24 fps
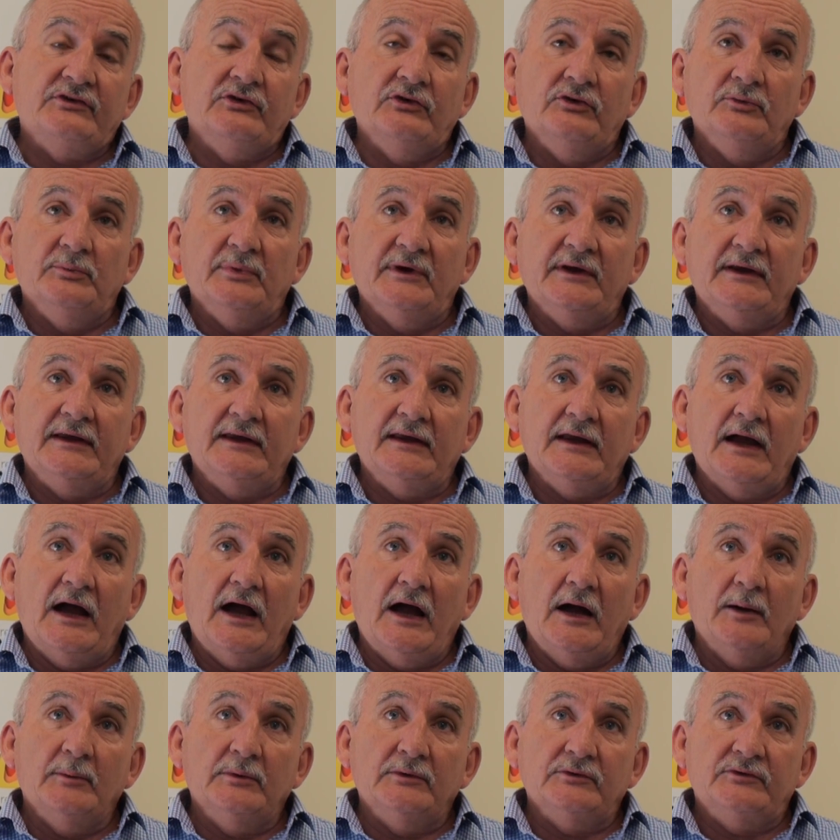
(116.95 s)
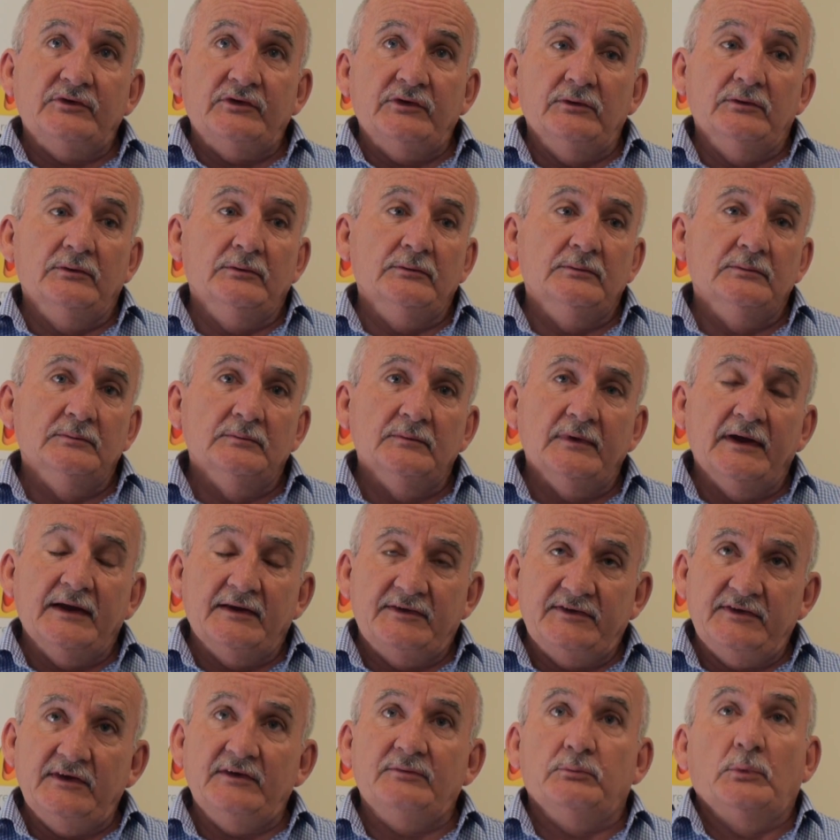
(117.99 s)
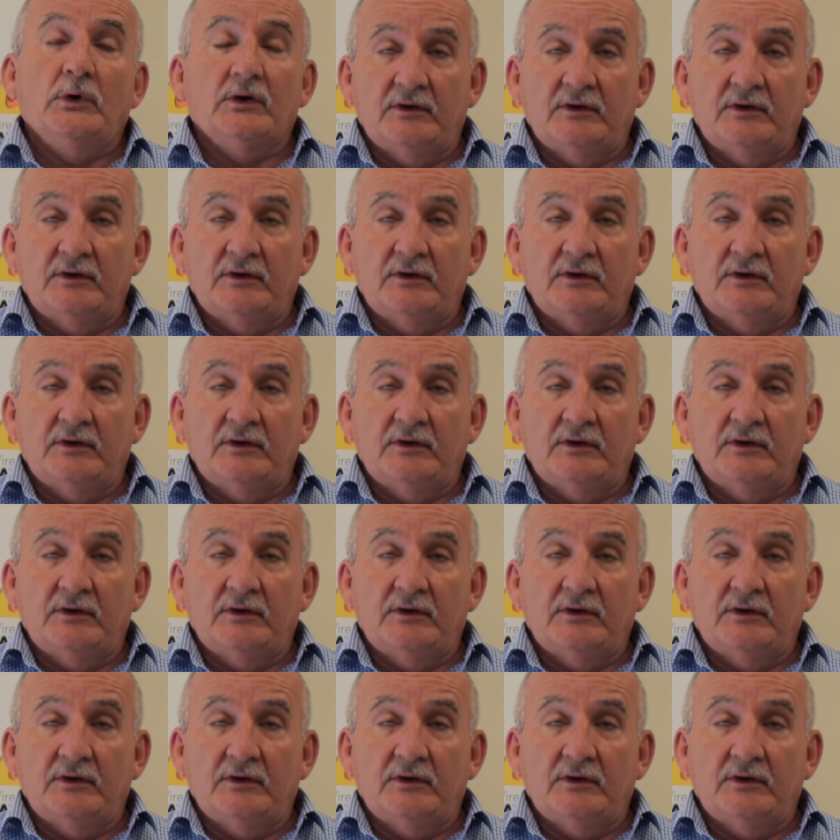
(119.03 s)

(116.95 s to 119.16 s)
to be able to assist,